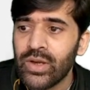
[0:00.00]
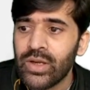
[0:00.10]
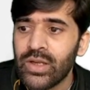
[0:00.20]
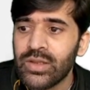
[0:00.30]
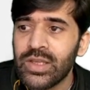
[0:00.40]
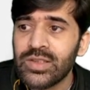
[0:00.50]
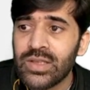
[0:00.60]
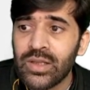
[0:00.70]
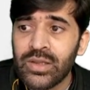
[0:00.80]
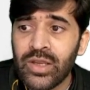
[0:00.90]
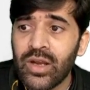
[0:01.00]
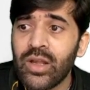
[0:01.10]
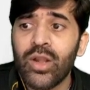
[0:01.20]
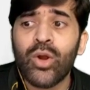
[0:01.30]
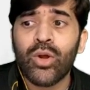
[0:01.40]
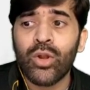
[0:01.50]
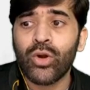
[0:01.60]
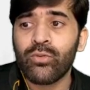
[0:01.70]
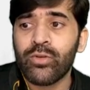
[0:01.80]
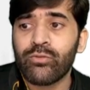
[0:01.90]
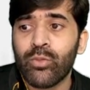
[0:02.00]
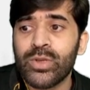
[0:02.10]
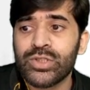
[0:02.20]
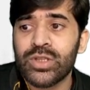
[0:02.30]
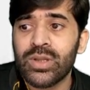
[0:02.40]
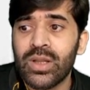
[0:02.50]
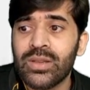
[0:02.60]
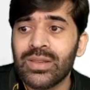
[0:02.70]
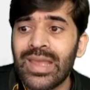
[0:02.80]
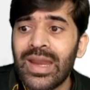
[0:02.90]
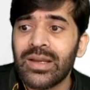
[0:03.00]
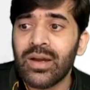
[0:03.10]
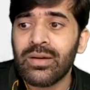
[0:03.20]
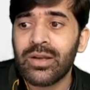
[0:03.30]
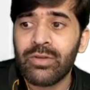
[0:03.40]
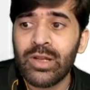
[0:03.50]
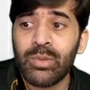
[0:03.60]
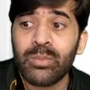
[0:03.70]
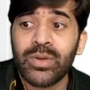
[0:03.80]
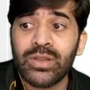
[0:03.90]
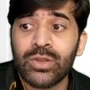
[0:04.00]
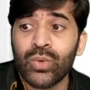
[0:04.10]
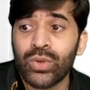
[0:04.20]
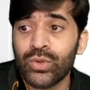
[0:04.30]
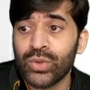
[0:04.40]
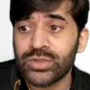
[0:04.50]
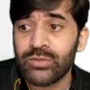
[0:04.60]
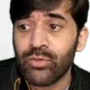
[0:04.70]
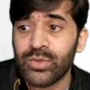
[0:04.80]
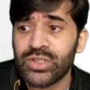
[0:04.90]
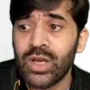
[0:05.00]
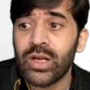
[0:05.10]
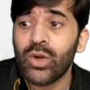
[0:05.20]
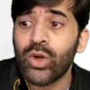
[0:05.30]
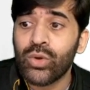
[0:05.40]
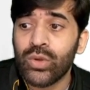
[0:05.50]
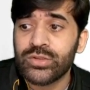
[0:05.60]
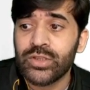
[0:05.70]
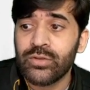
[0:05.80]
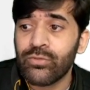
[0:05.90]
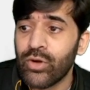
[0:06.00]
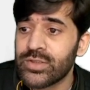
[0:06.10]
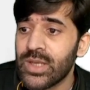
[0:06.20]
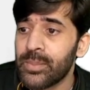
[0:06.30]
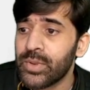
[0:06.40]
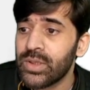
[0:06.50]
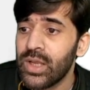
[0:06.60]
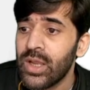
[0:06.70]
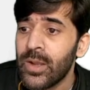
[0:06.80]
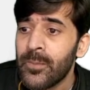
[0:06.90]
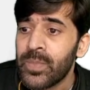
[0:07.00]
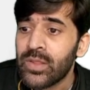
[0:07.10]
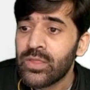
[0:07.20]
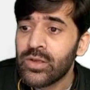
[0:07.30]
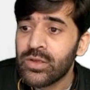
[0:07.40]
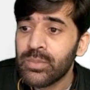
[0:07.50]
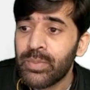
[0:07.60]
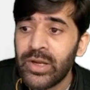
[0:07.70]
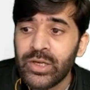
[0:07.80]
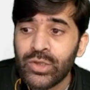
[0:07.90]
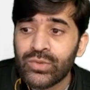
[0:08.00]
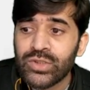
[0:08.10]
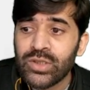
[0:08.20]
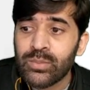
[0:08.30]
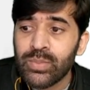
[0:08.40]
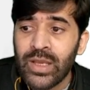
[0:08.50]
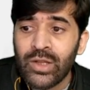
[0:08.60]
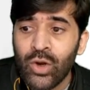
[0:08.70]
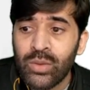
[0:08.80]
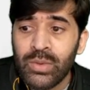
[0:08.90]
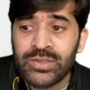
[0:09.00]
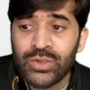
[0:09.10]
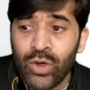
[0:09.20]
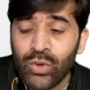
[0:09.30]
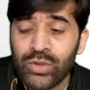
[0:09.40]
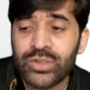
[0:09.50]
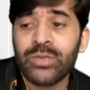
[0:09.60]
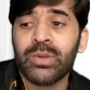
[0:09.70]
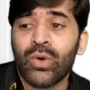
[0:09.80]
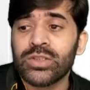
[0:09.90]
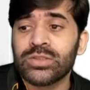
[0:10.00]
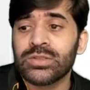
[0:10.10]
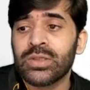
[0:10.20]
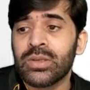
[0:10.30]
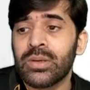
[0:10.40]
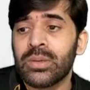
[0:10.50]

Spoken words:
right? There are a lot of information that are available, but those information are not constant. For example, the parent user cannot is not constant because